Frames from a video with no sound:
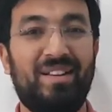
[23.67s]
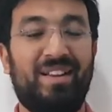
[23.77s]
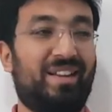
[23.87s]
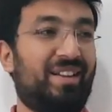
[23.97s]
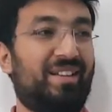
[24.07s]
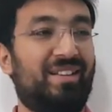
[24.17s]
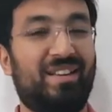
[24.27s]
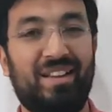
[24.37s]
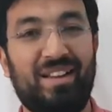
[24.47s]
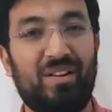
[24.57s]
Like
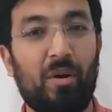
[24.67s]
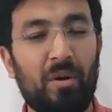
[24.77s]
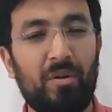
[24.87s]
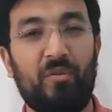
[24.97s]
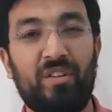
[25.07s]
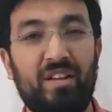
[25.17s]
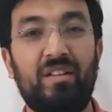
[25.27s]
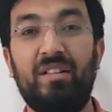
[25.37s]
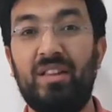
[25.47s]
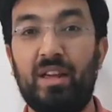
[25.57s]
like all of a
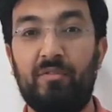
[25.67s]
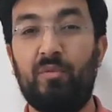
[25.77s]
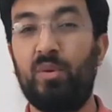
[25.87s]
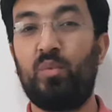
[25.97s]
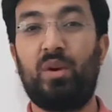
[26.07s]
sudden the F1